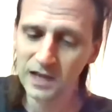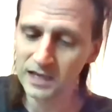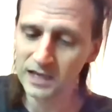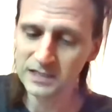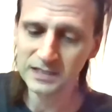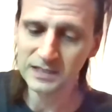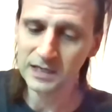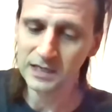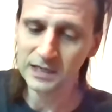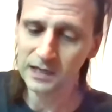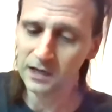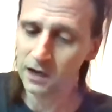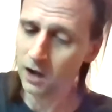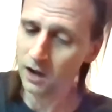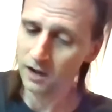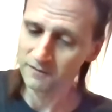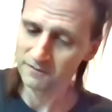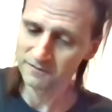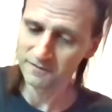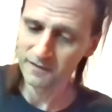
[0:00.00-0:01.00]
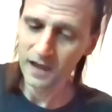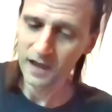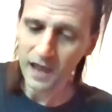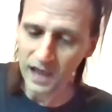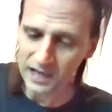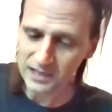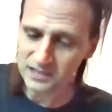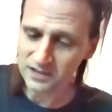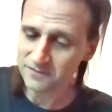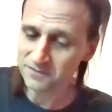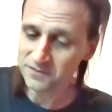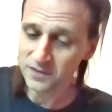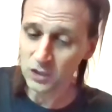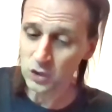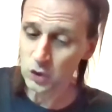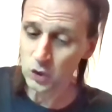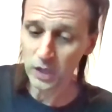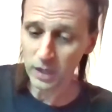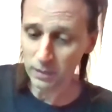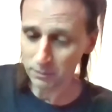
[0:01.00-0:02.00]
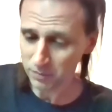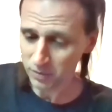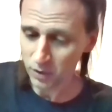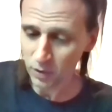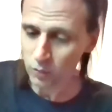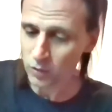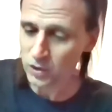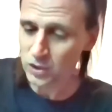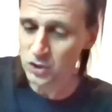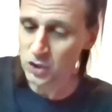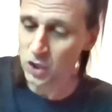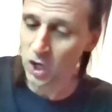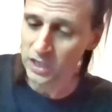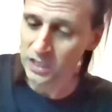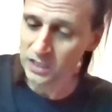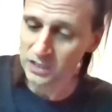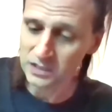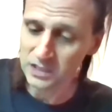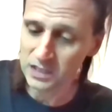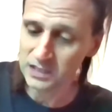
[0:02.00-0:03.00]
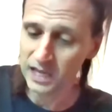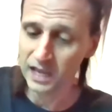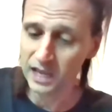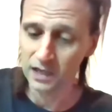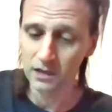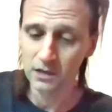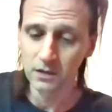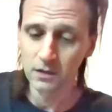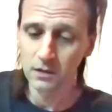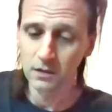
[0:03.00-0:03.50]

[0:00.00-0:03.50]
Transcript: dusted it off, as if the trip were starting today.